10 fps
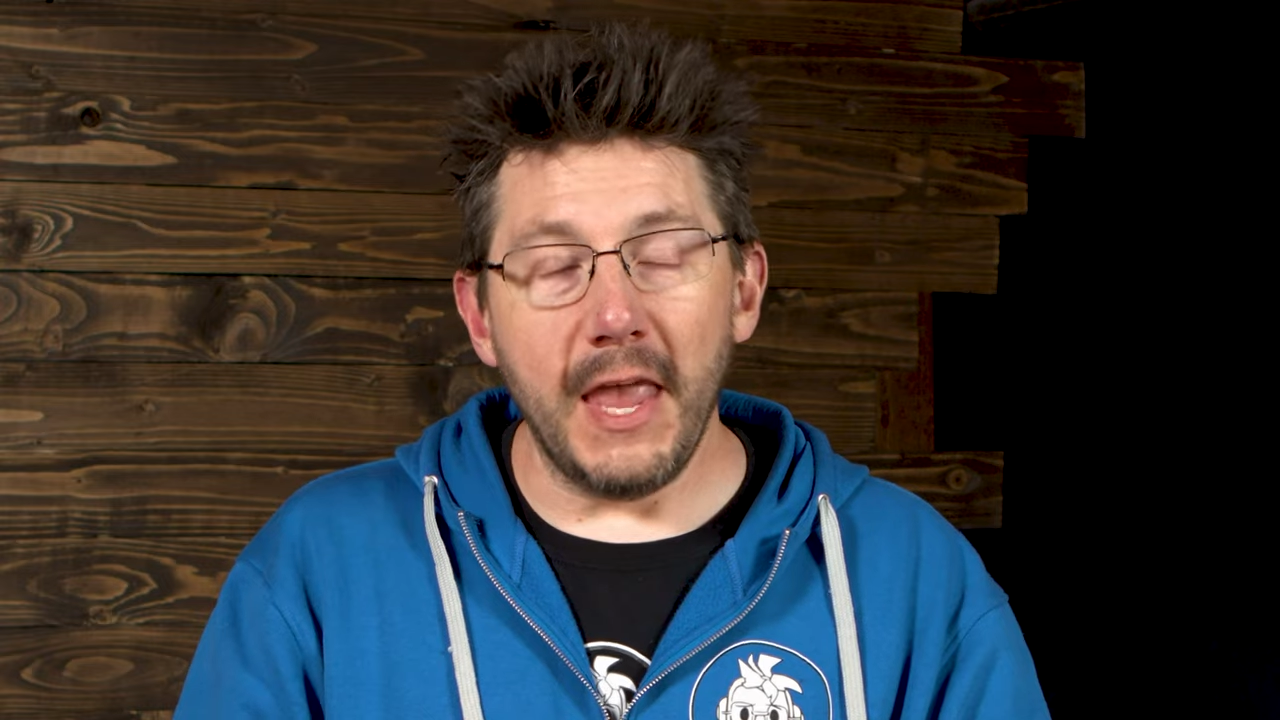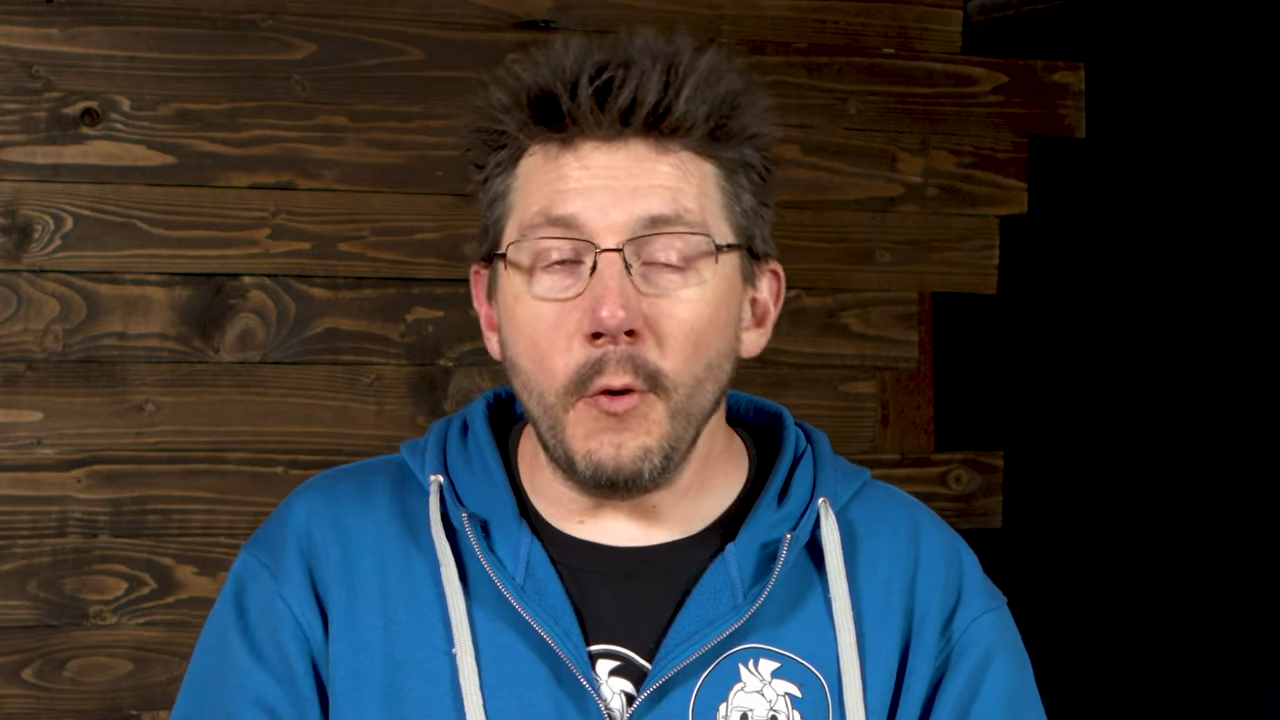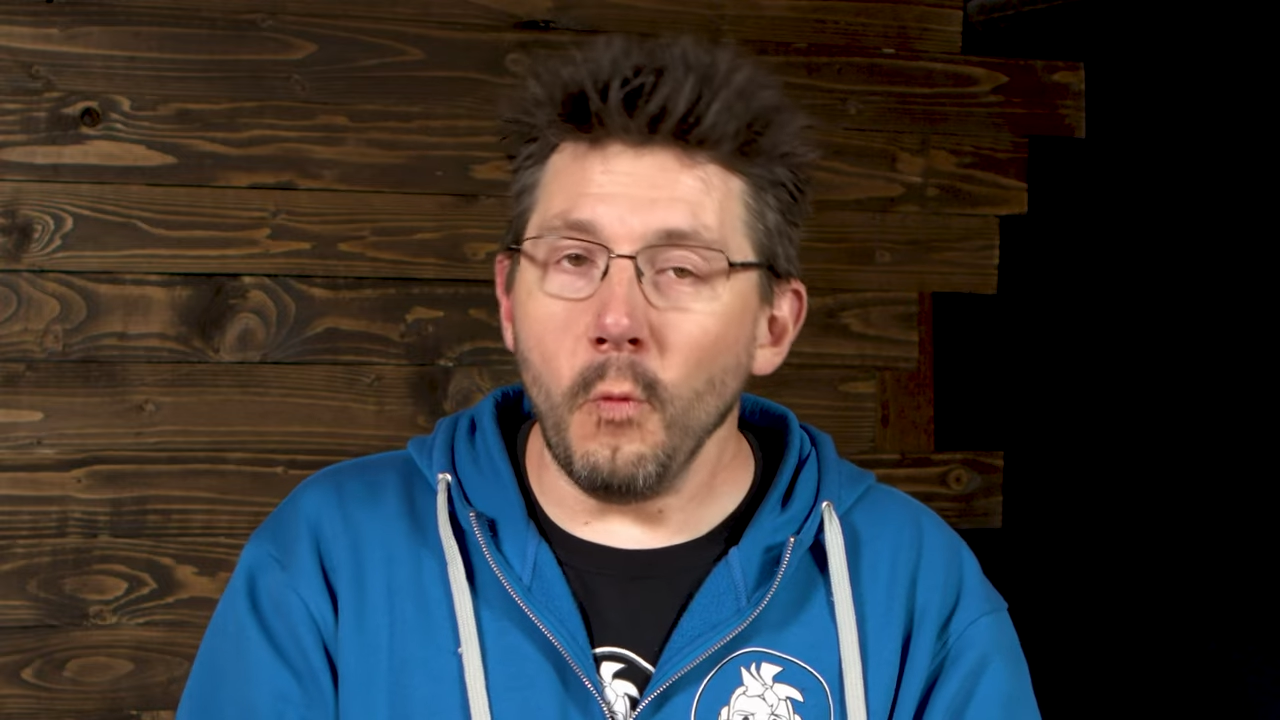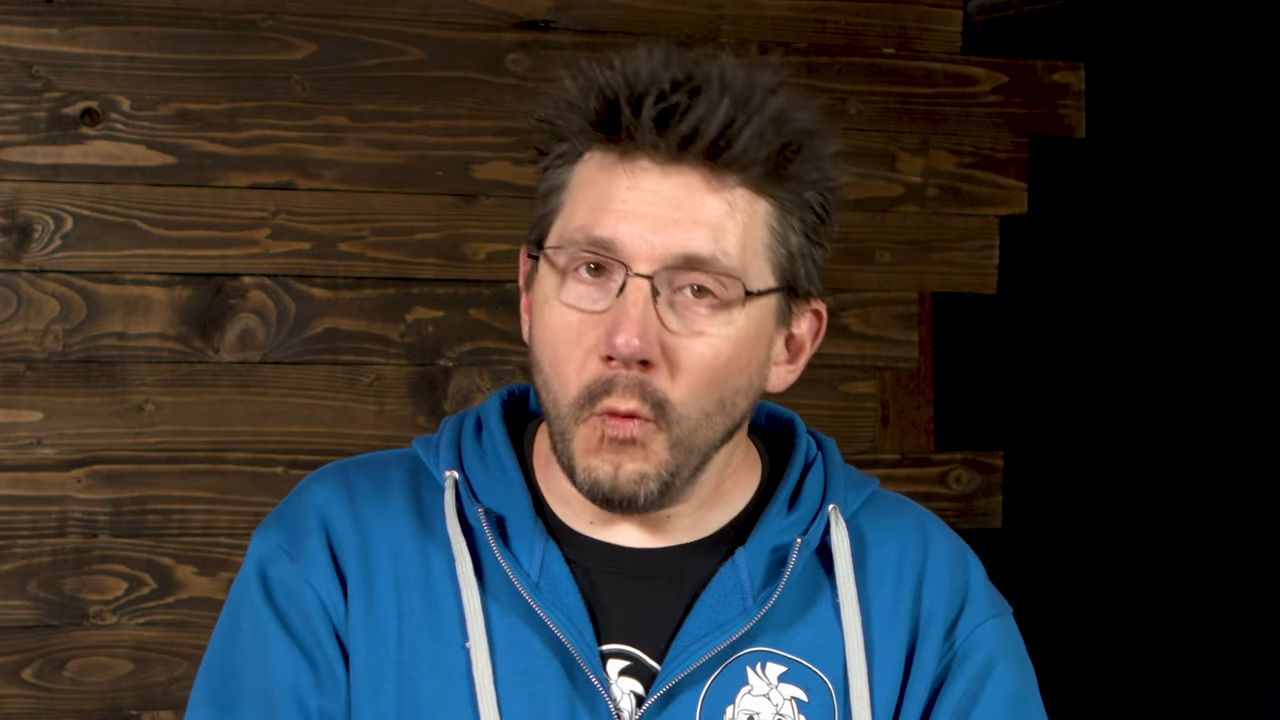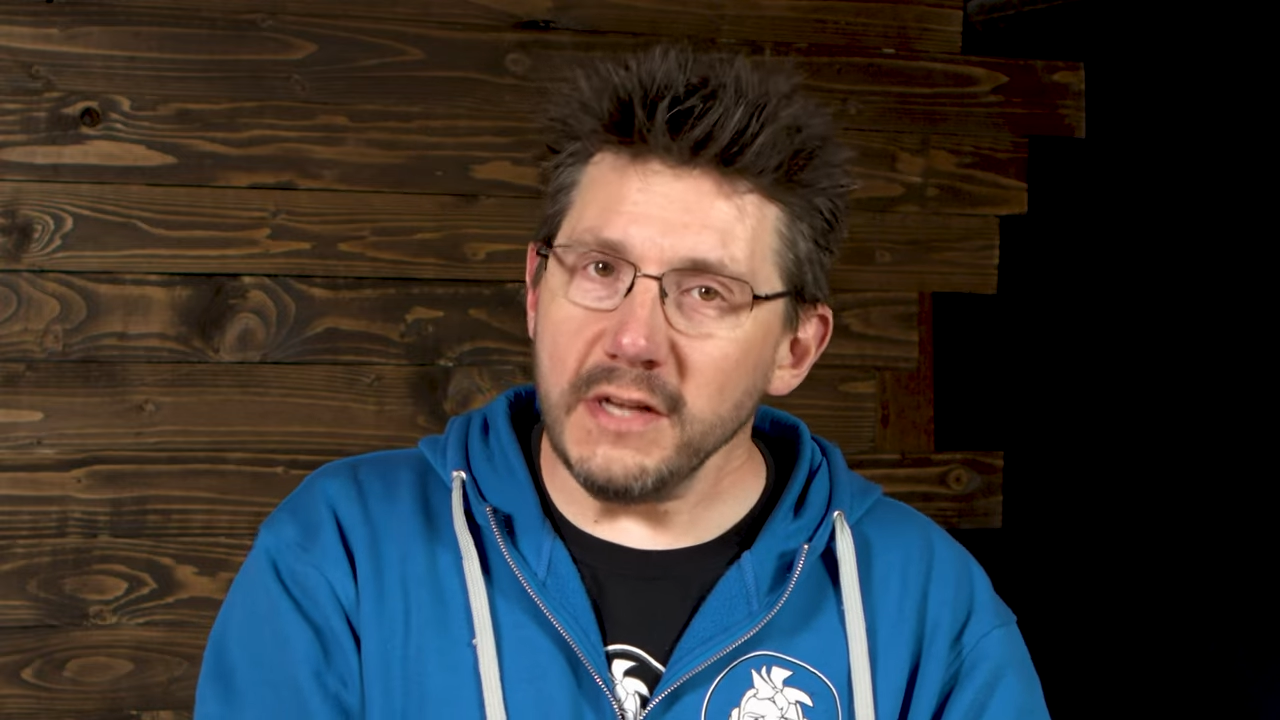
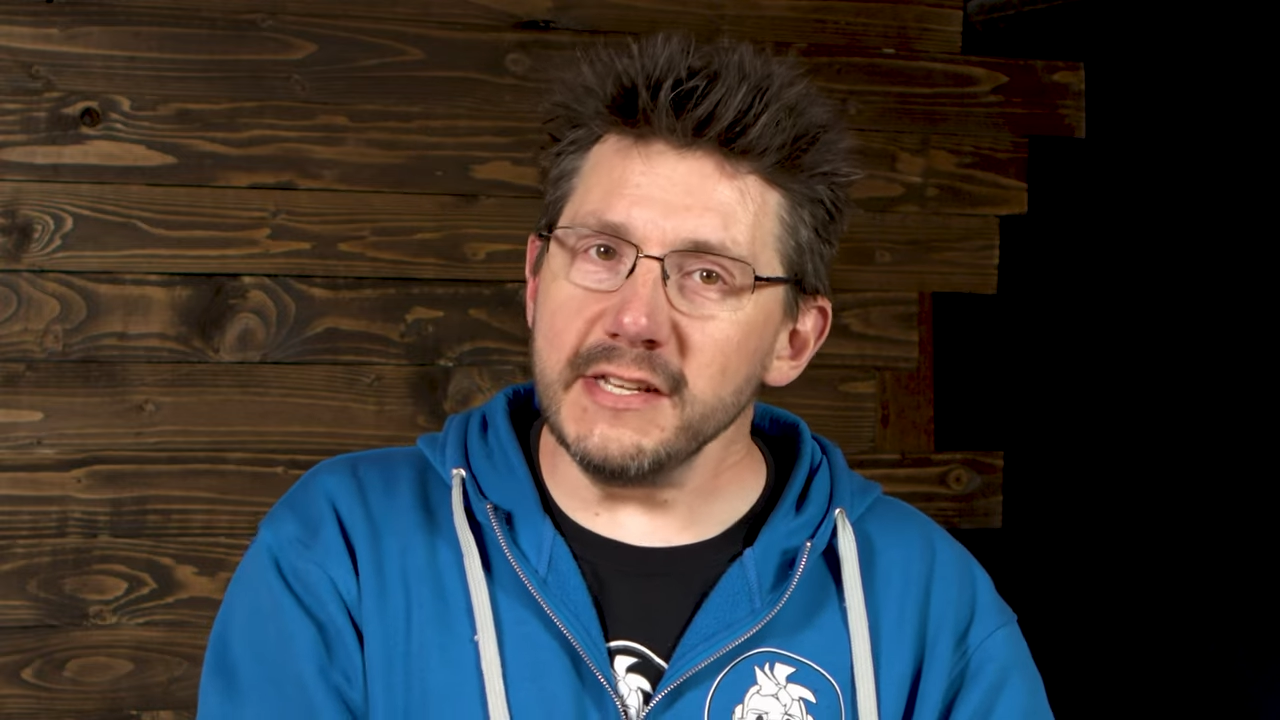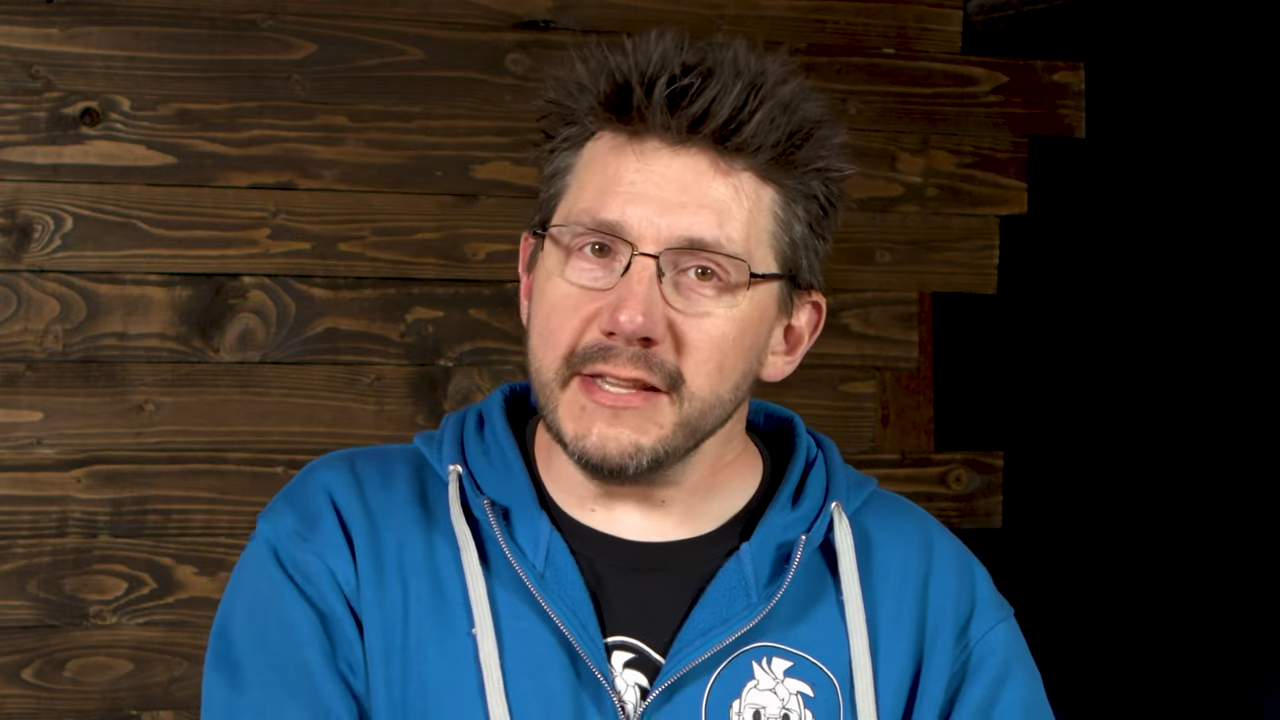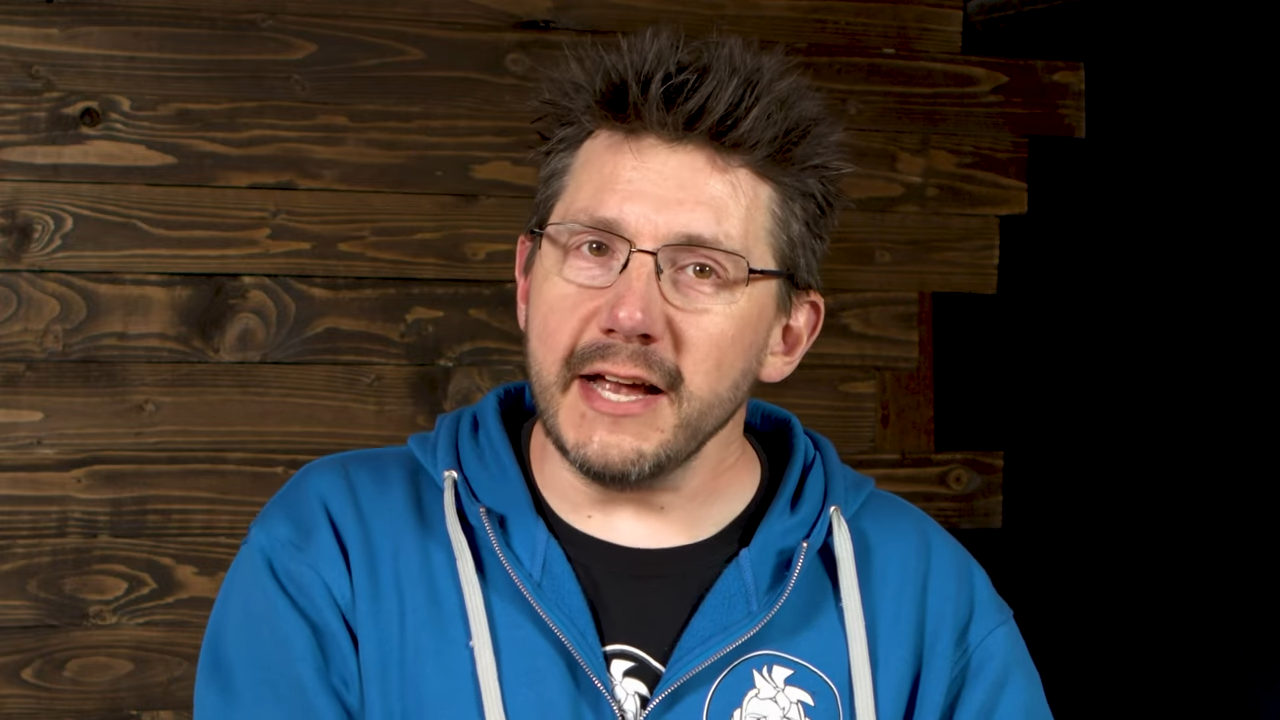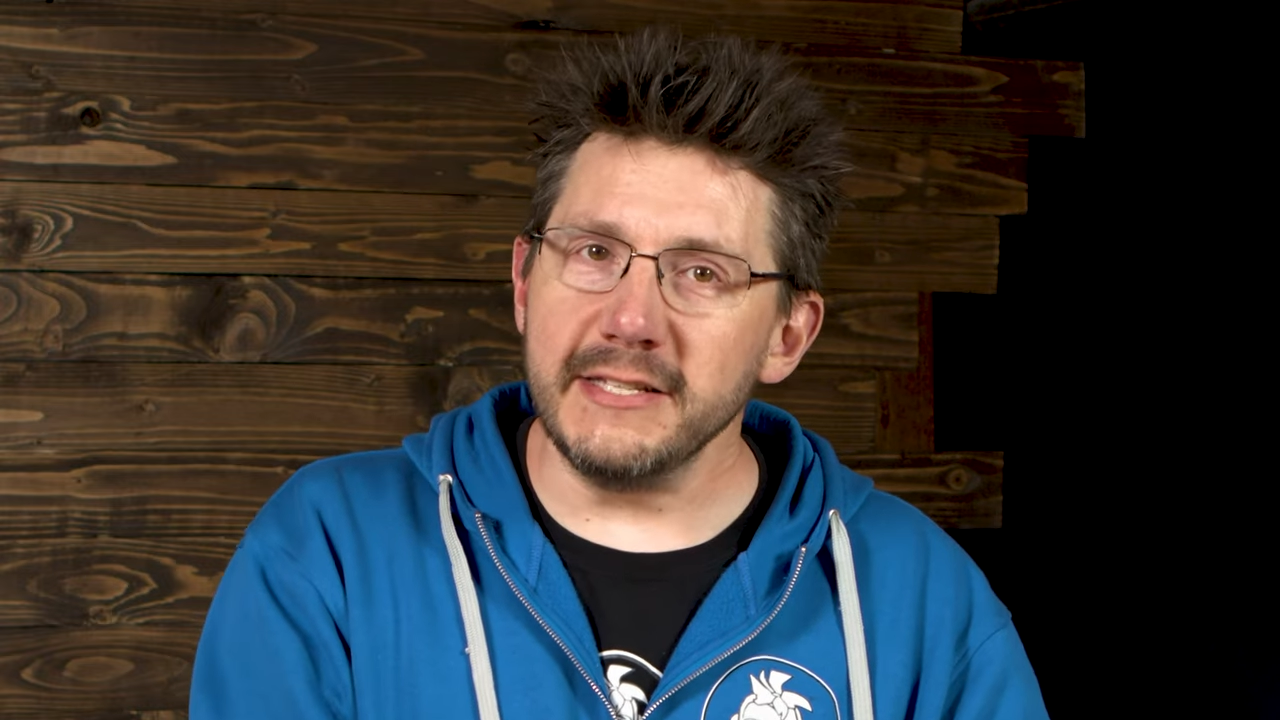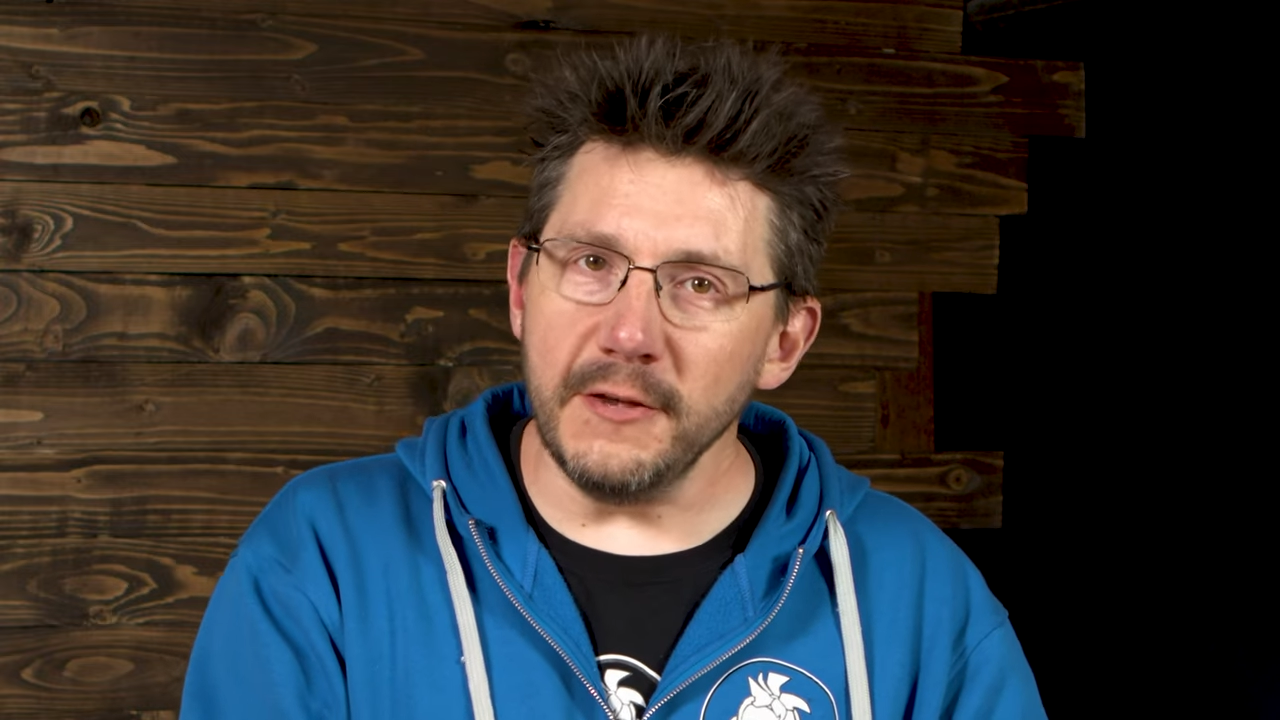it wasn't that